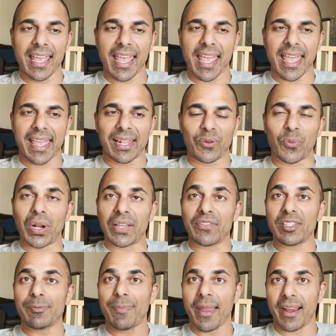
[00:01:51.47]
and one of
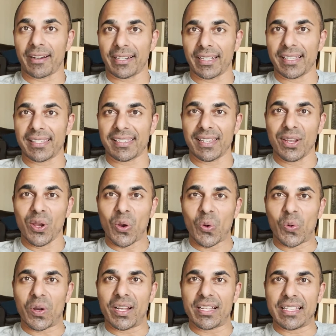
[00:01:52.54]
his parents
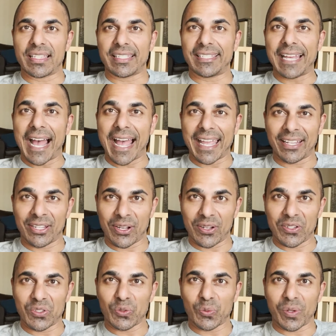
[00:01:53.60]
was
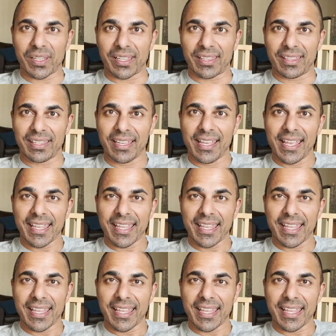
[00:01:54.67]
diagnosed with